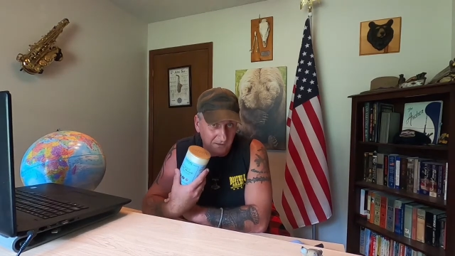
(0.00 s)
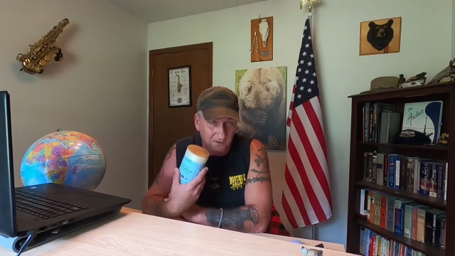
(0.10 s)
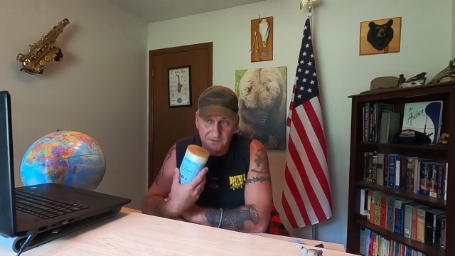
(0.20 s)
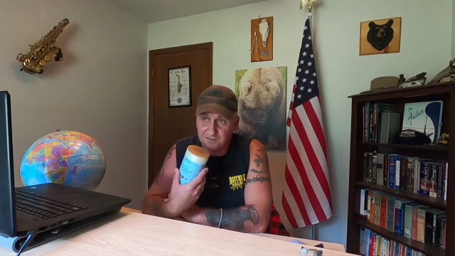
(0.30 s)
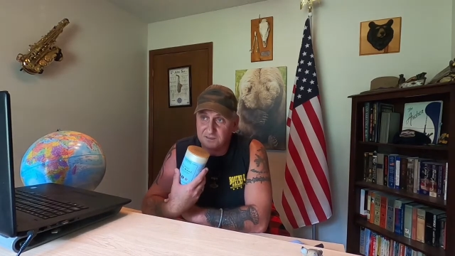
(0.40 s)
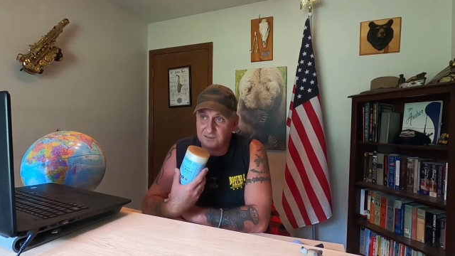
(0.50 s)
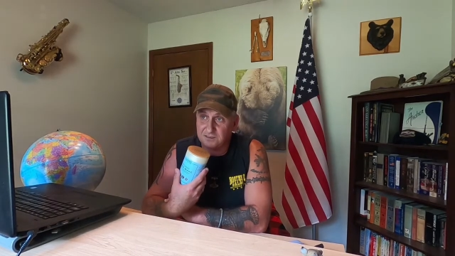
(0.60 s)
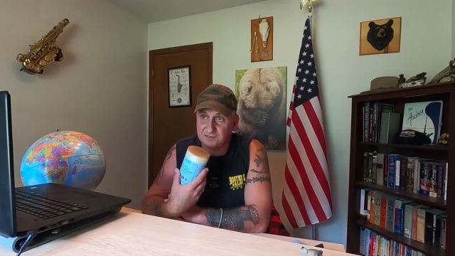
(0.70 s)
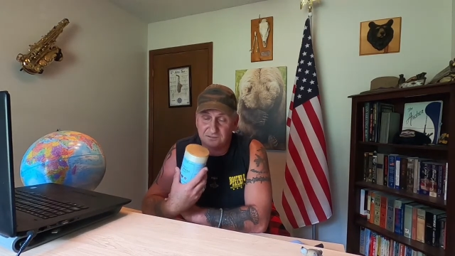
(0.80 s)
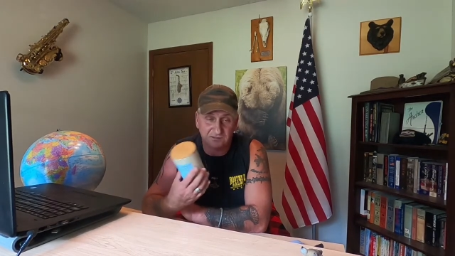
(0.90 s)
I like it
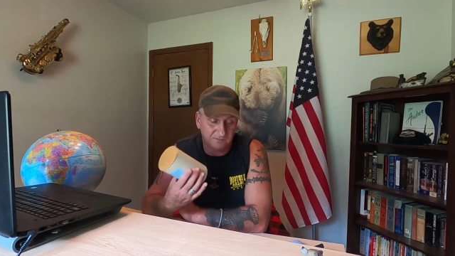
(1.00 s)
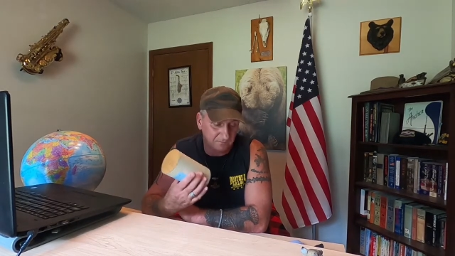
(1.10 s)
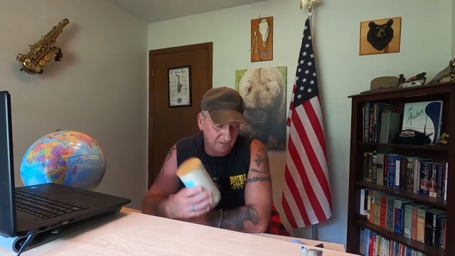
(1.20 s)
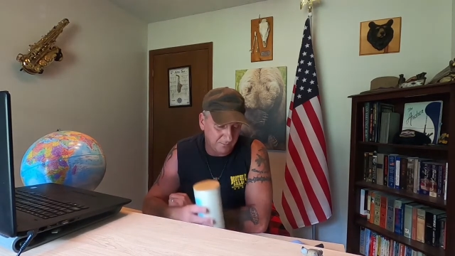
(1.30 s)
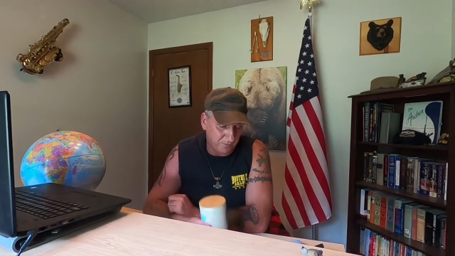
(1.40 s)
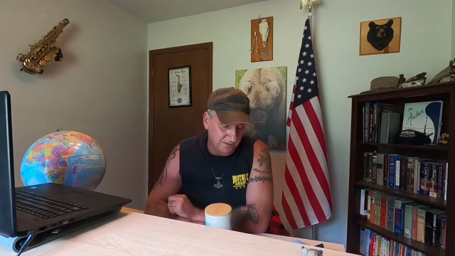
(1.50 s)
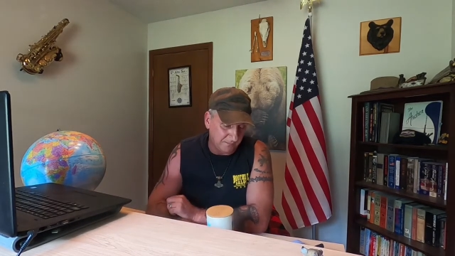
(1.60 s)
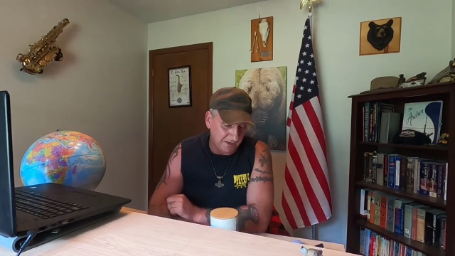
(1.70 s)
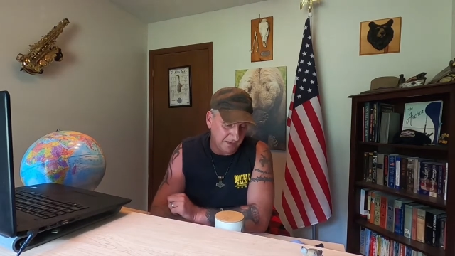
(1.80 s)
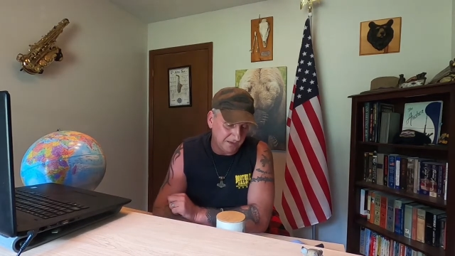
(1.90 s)
is I put it
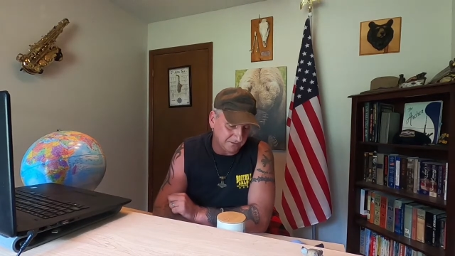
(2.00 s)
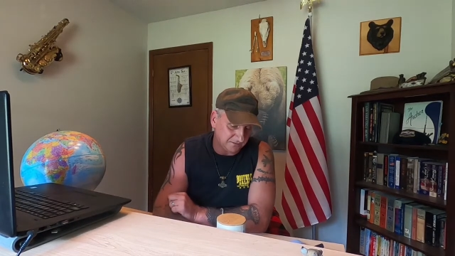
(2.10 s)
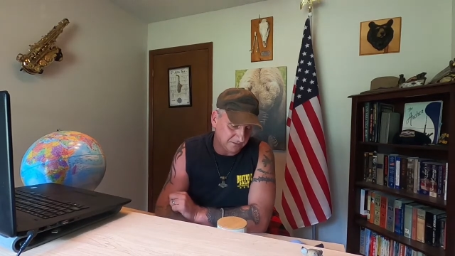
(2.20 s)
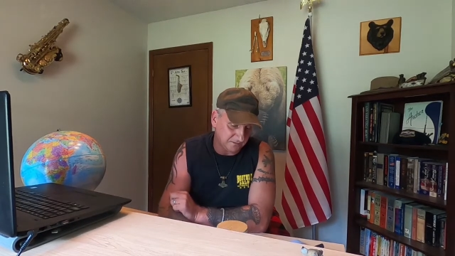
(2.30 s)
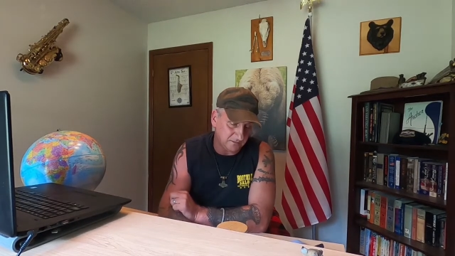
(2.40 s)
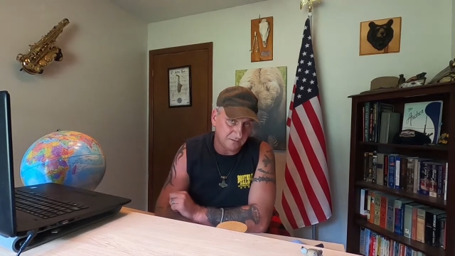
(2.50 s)
on my eggs,